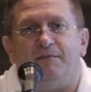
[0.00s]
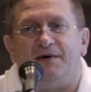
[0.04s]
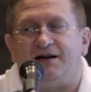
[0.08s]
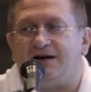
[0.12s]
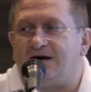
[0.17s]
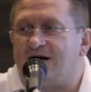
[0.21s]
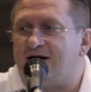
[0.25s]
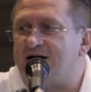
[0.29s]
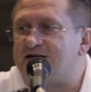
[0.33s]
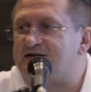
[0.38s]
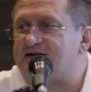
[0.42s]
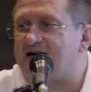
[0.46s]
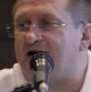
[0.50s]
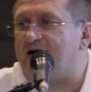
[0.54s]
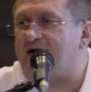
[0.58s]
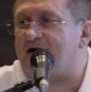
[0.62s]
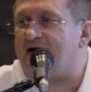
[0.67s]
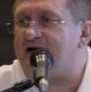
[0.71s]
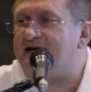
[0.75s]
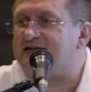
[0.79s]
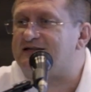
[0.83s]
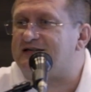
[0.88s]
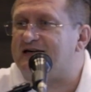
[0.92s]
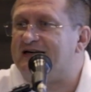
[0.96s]

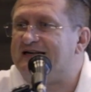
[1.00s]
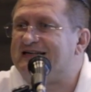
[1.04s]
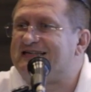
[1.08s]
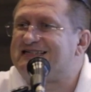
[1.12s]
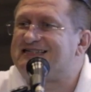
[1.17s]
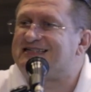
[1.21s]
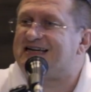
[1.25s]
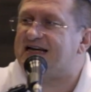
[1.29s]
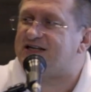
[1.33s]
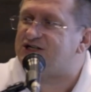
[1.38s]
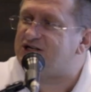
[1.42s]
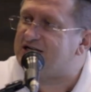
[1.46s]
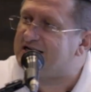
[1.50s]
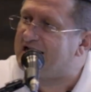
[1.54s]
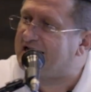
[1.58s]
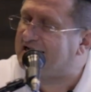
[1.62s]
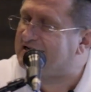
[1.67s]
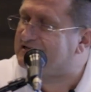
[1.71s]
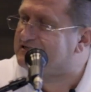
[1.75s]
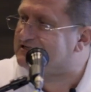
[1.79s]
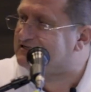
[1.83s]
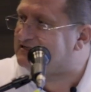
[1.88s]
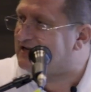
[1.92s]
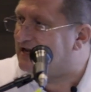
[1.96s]
Madagascar is in such an
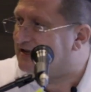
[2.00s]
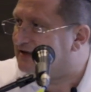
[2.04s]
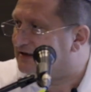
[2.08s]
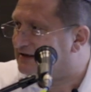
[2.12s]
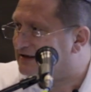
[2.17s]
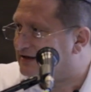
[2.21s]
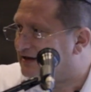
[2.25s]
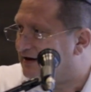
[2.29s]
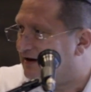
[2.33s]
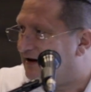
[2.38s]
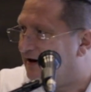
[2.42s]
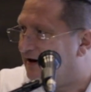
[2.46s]
extent